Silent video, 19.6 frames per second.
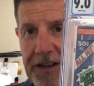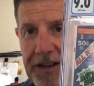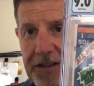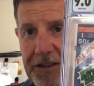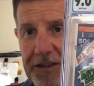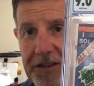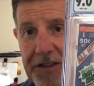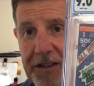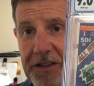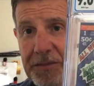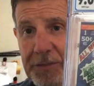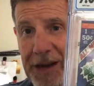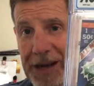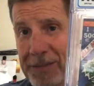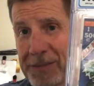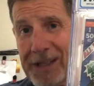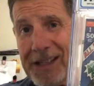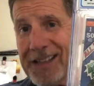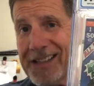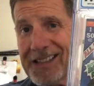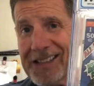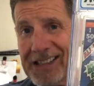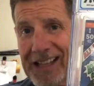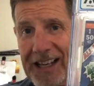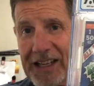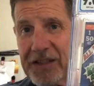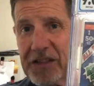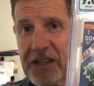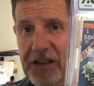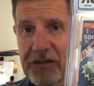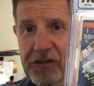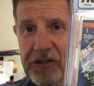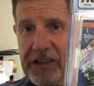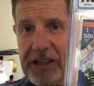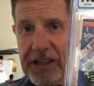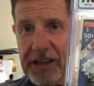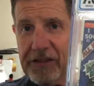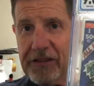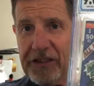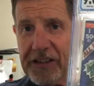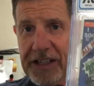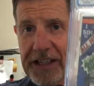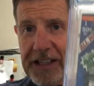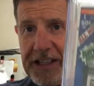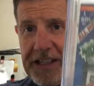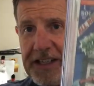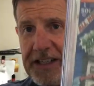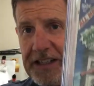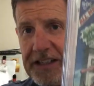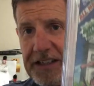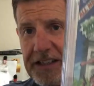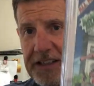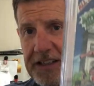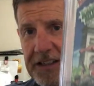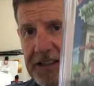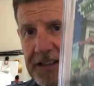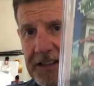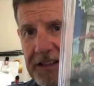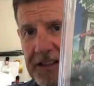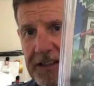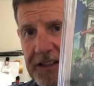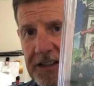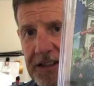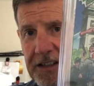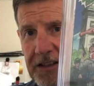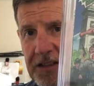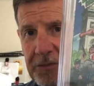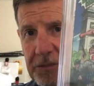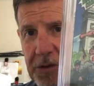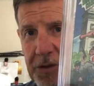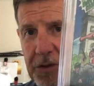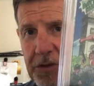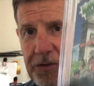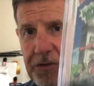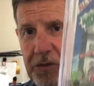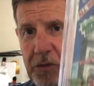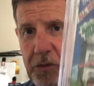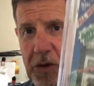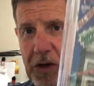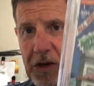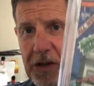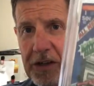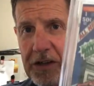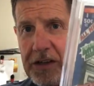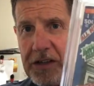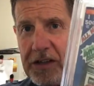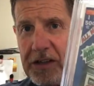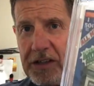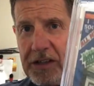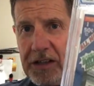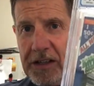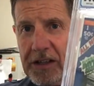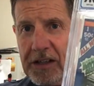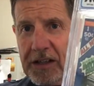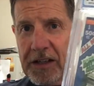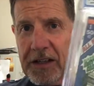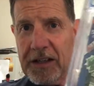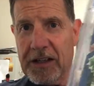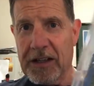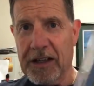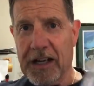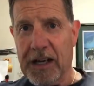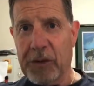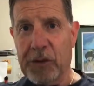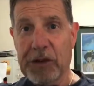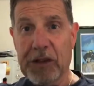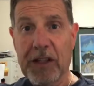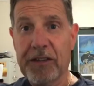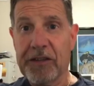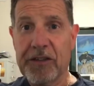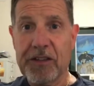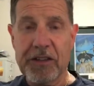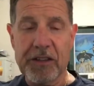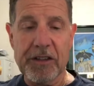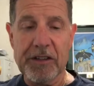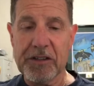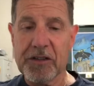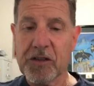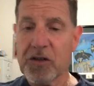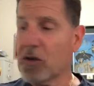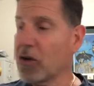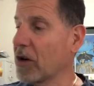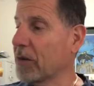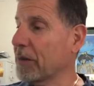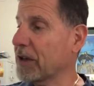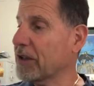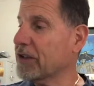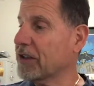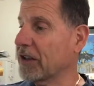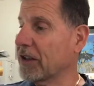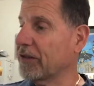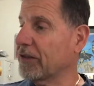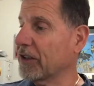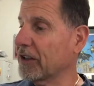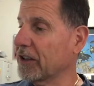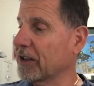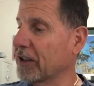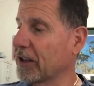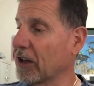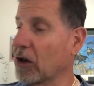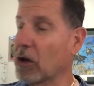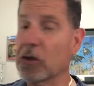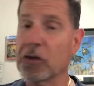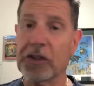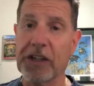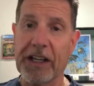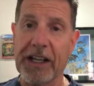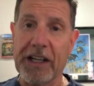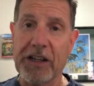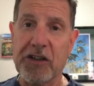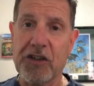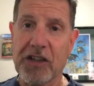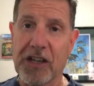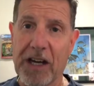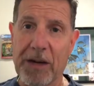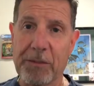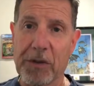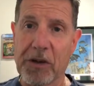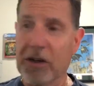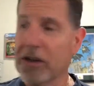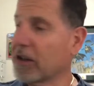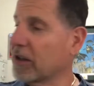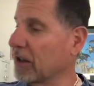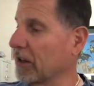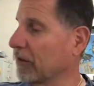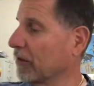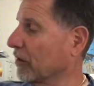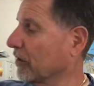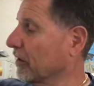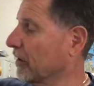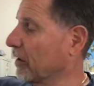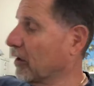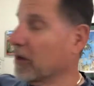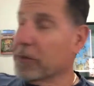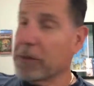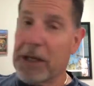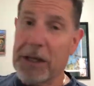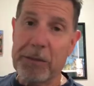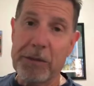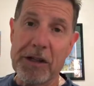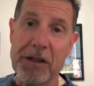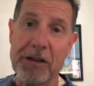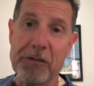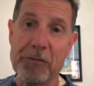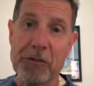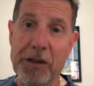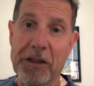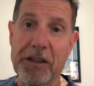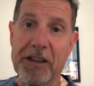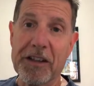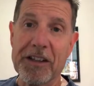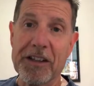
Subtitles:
This might be his last cover he ever did. It's beautiful work. I would love to score myself a Golden Age Schomburg cover, you know, maybe with